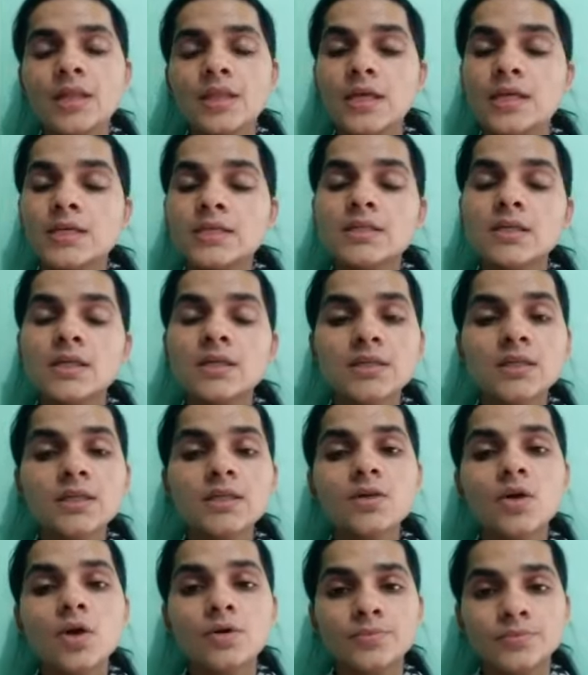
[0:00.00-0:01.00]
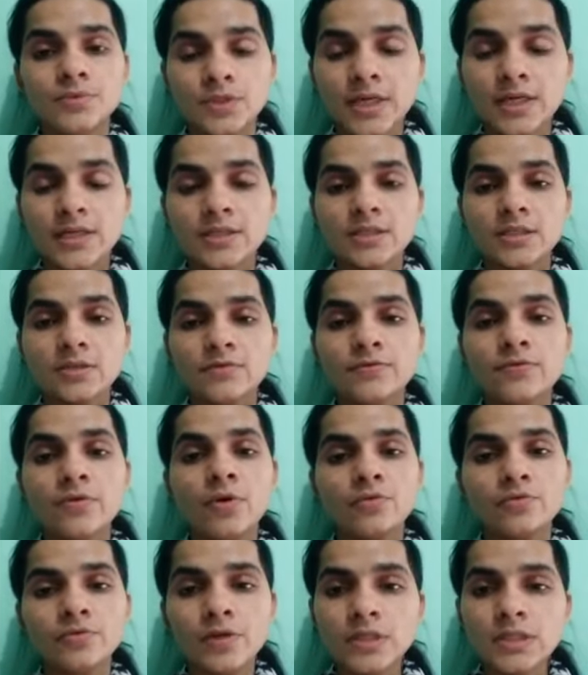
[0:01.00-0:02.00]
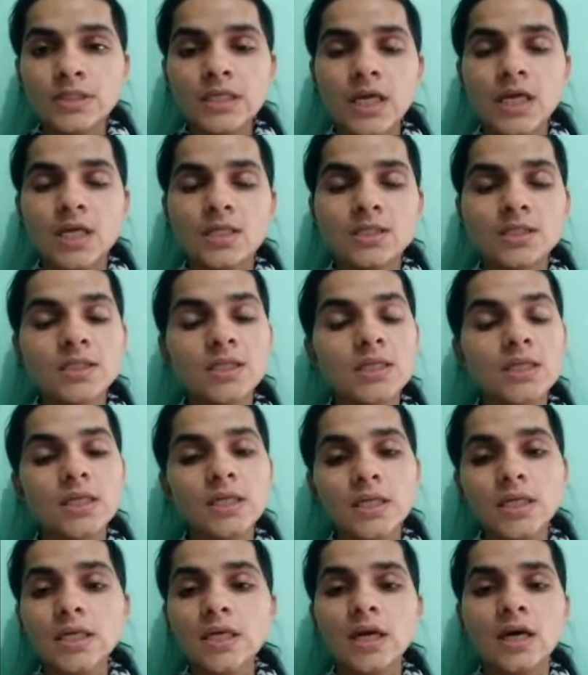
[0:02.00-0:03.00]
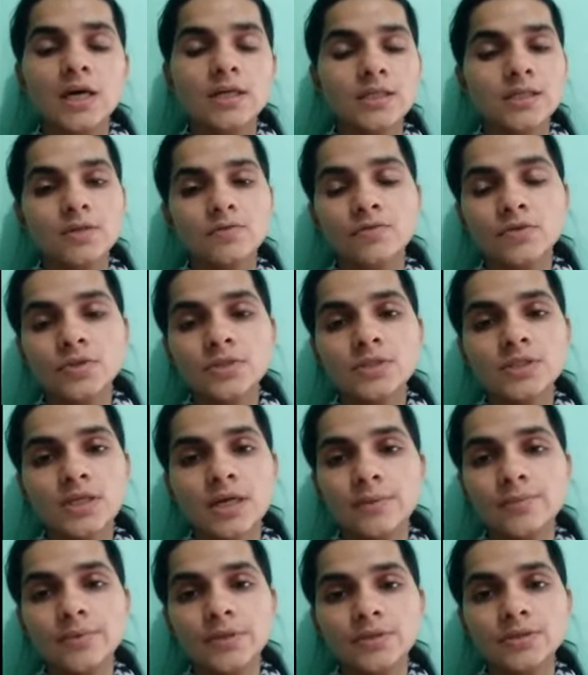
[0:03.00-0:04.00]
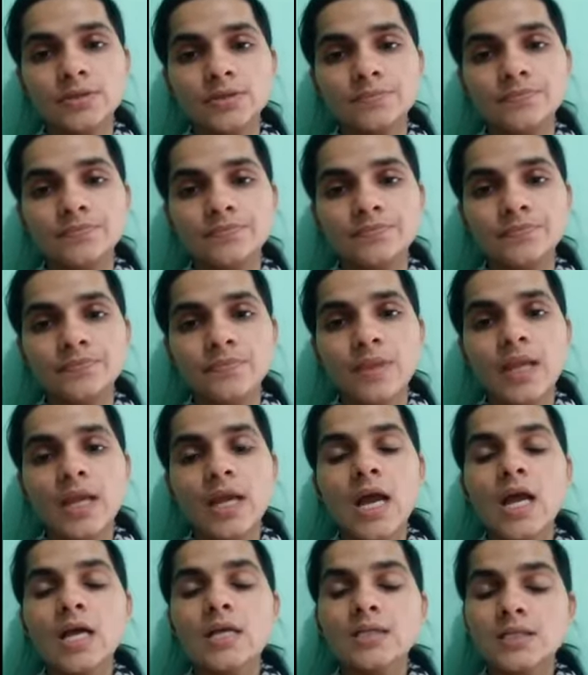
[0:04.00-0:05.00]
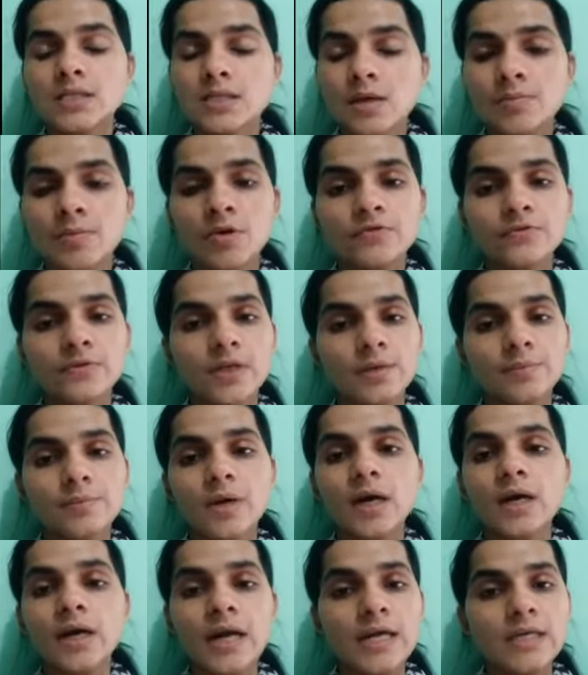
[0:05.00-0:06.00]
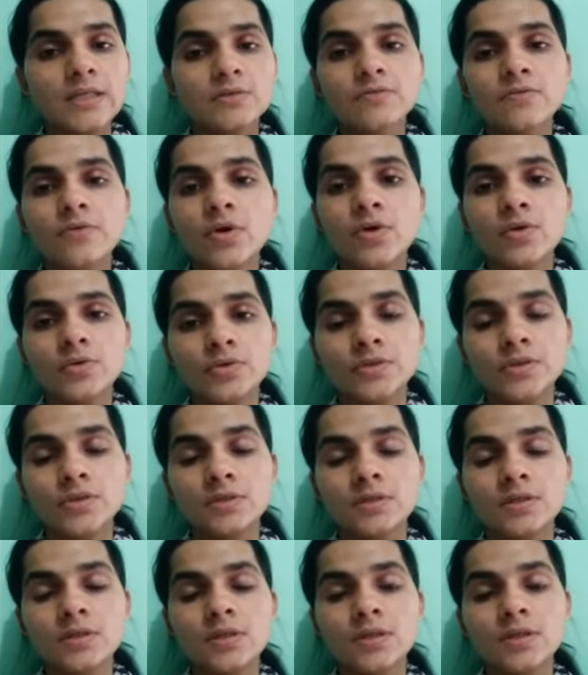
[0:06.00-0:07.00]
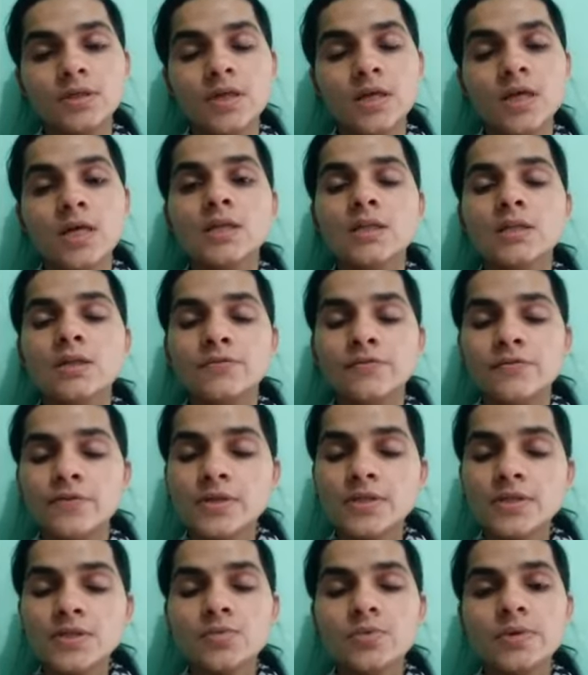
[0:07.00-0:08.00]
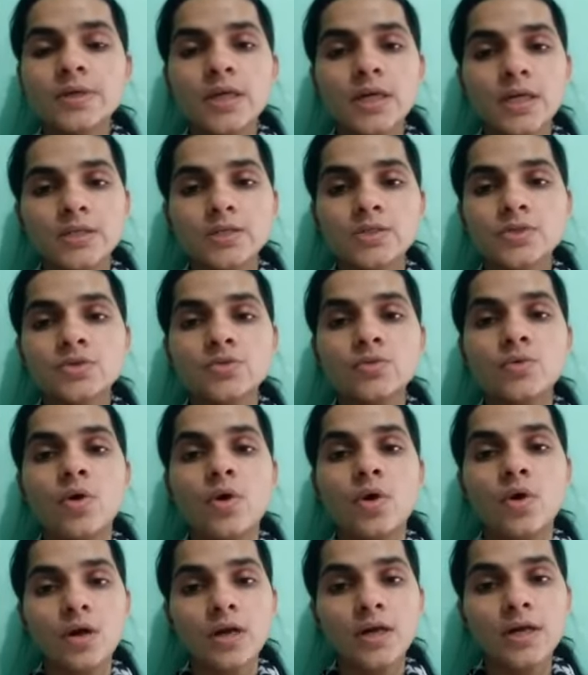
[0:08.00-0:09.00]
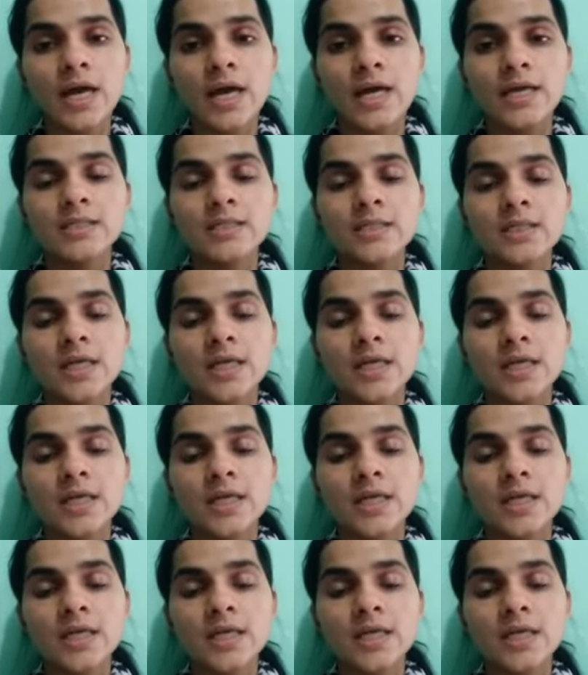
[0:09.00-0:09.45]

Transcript: There are certain objectives for which NCERT was established. Some of them are as follows. The first one is to organize